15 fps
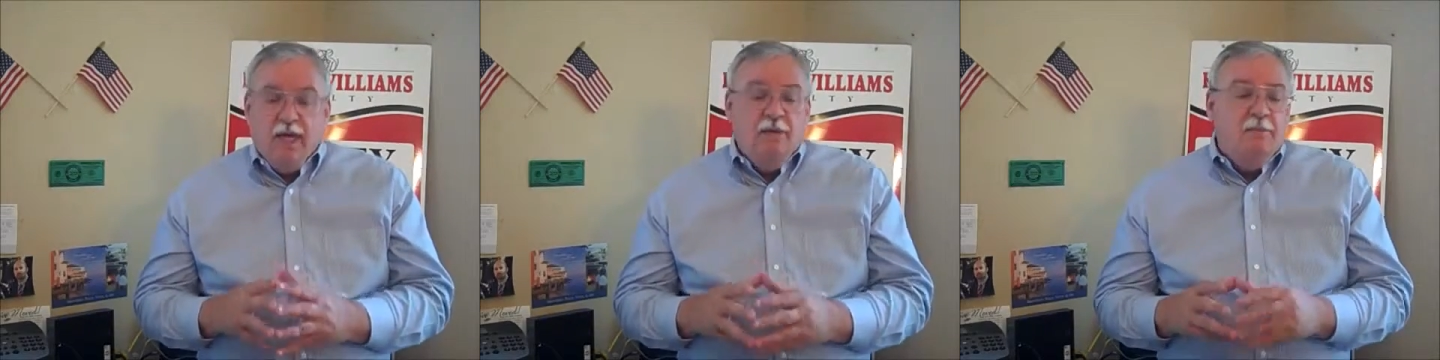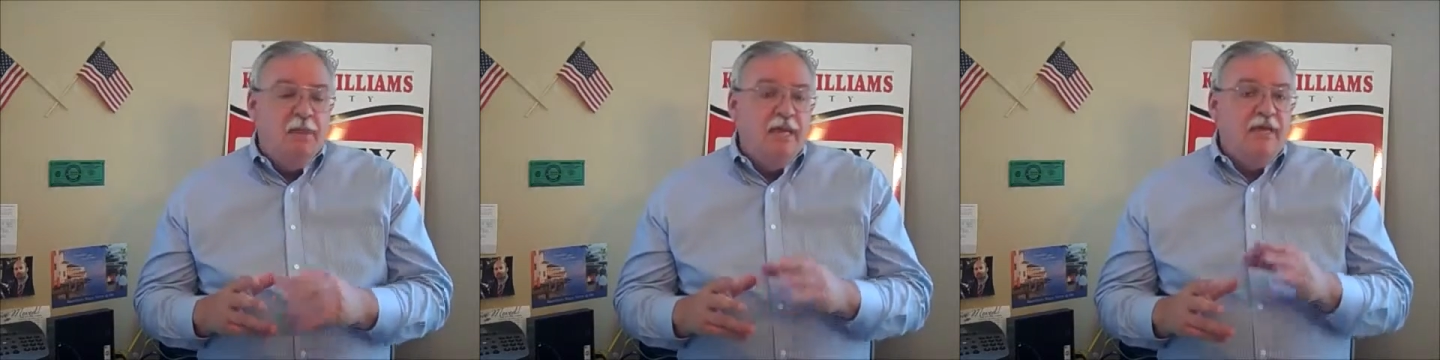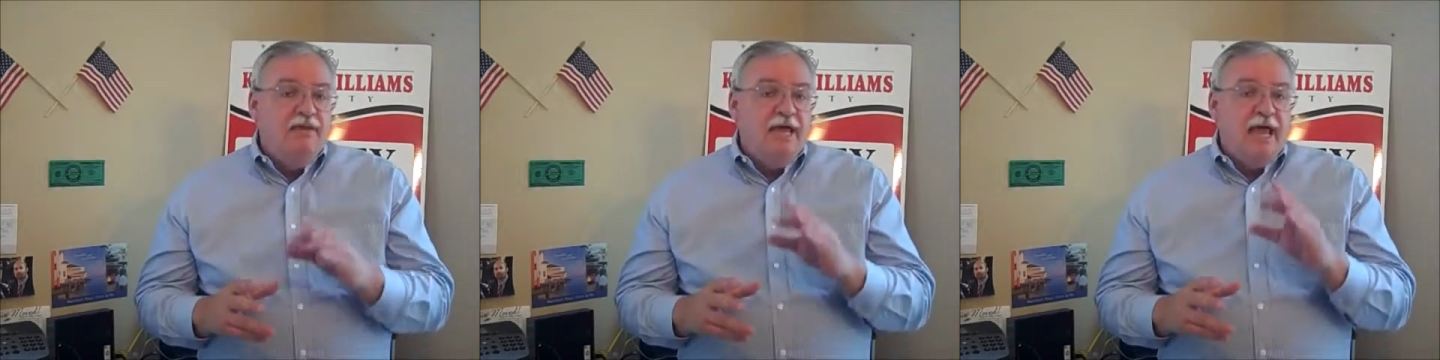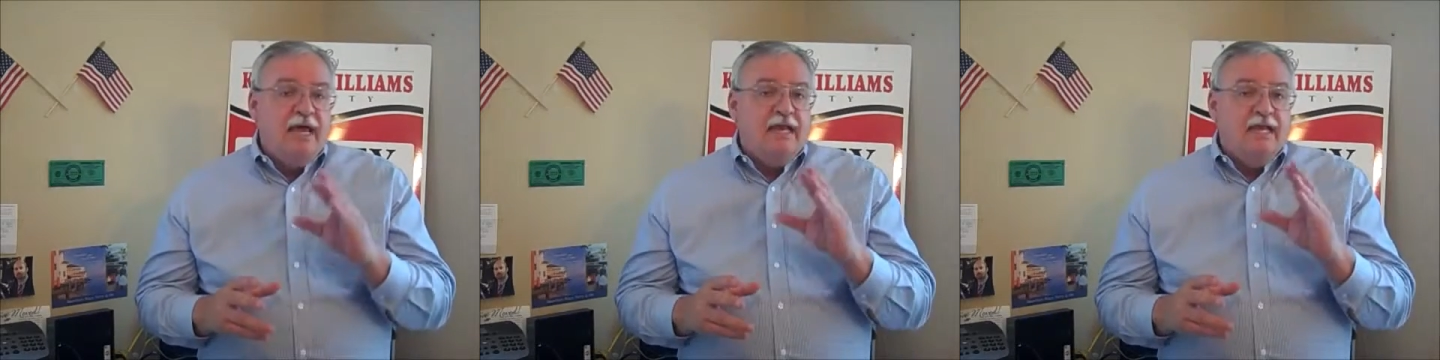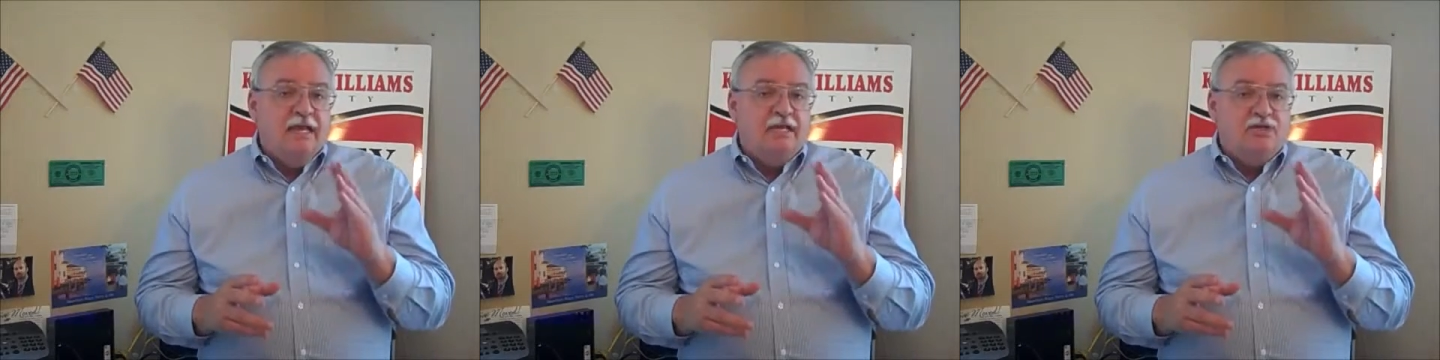meaning
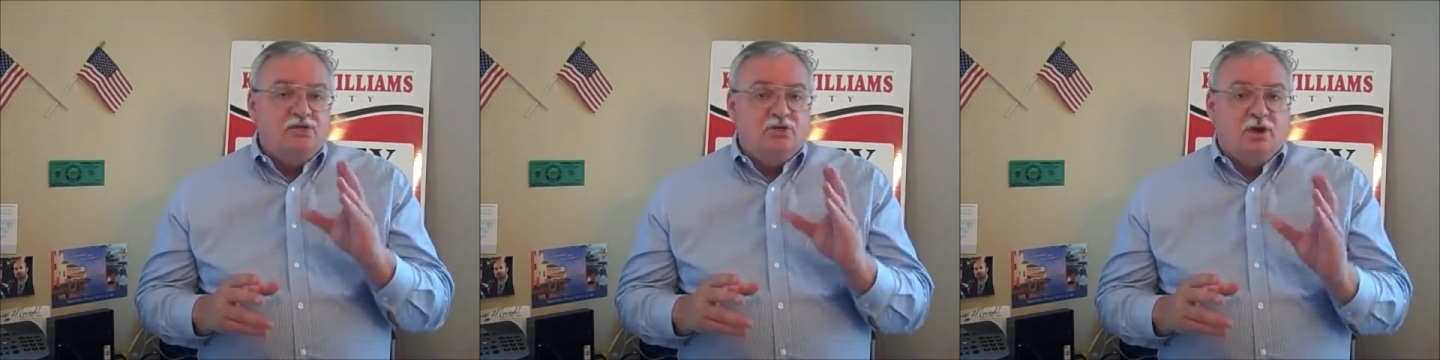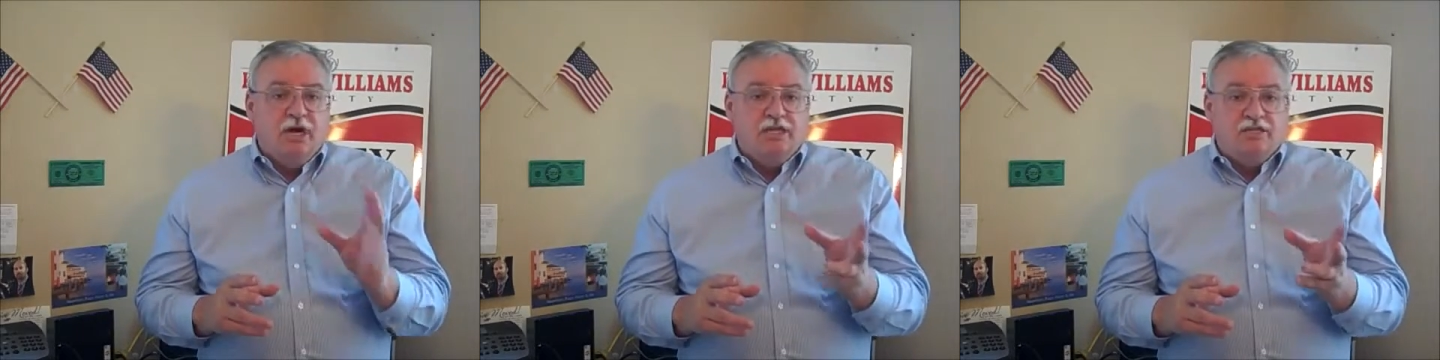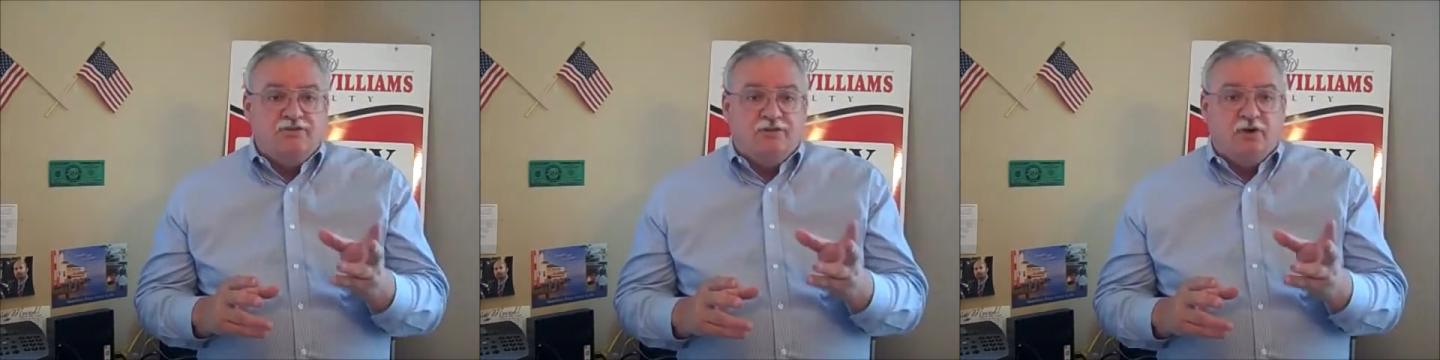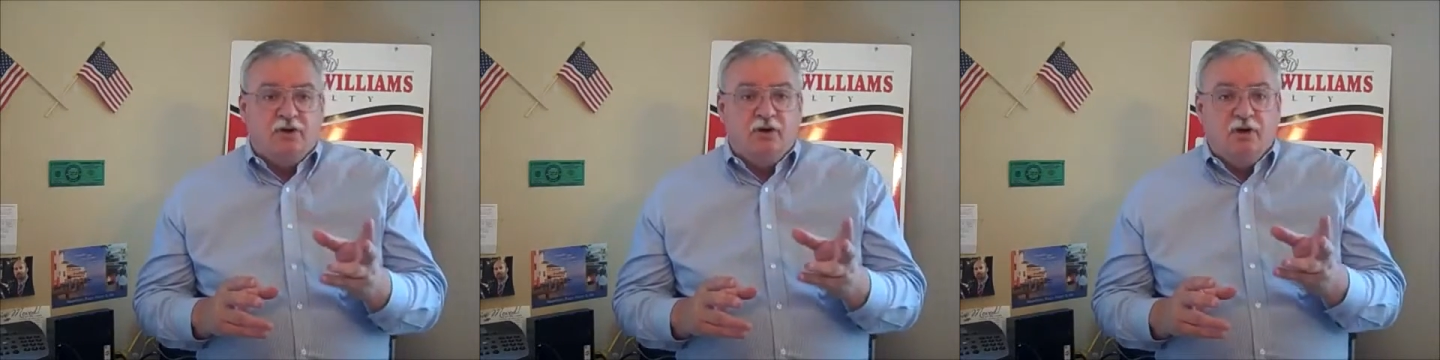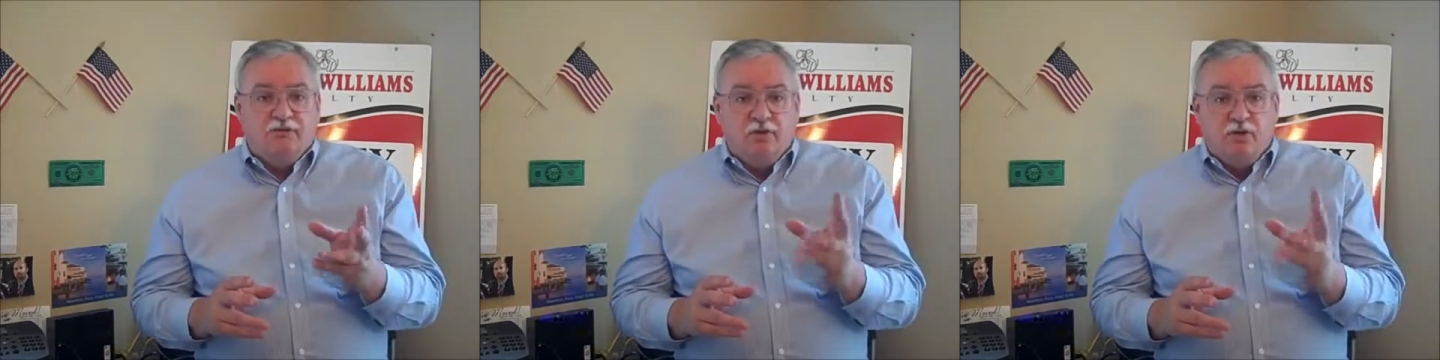that in a
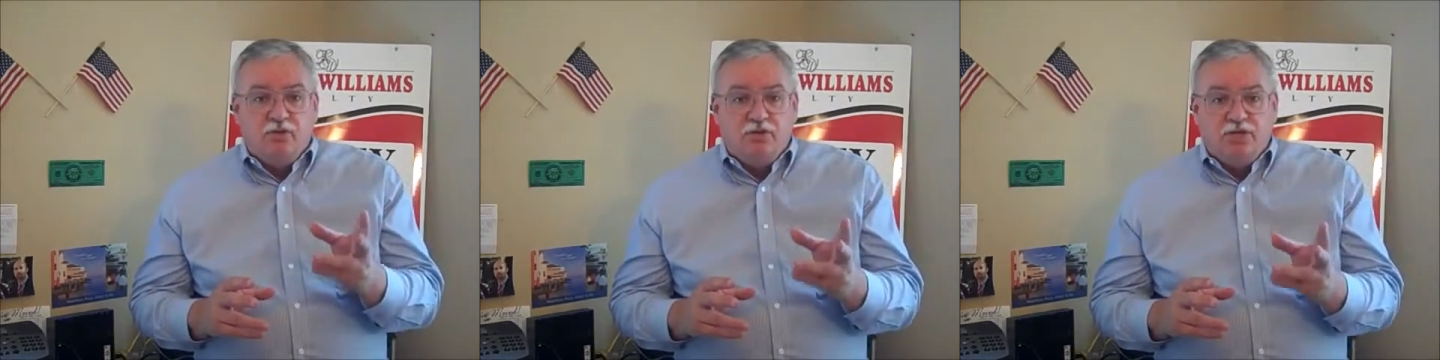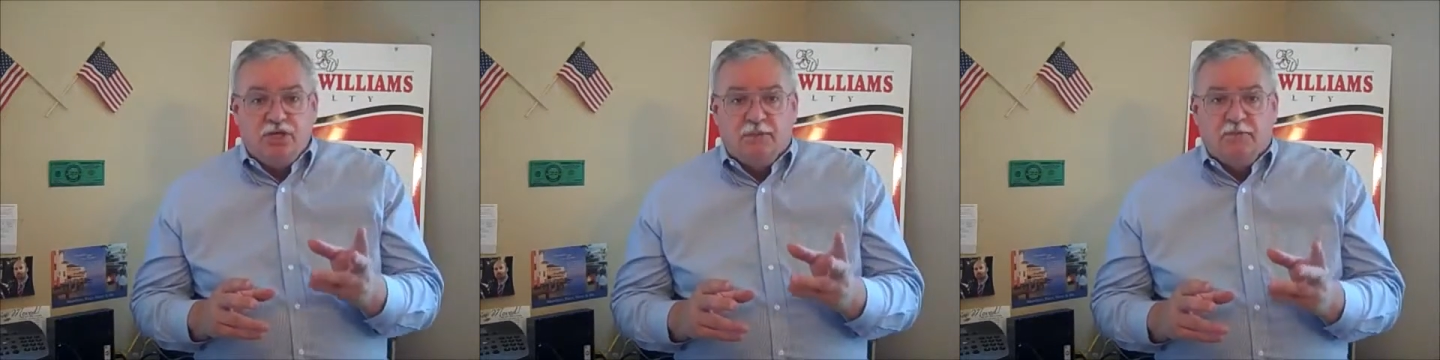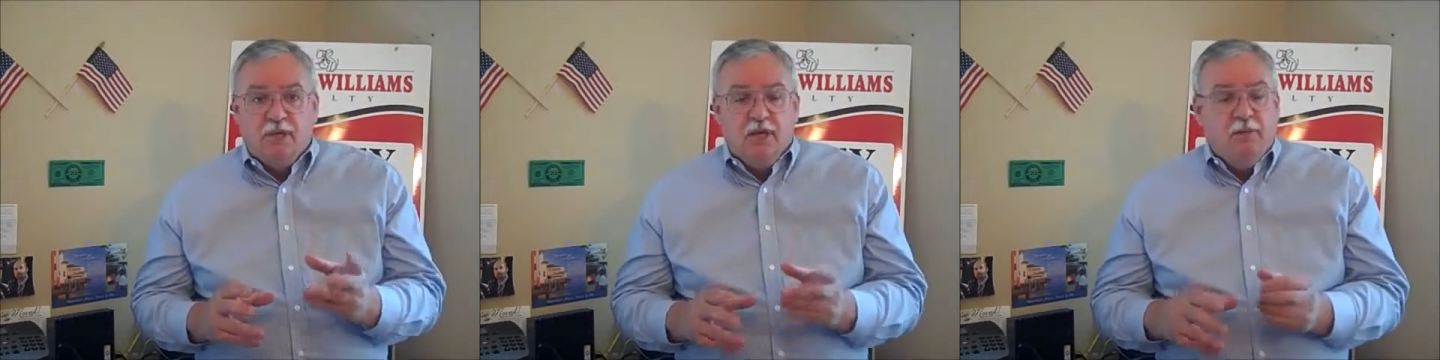transfer of ownership,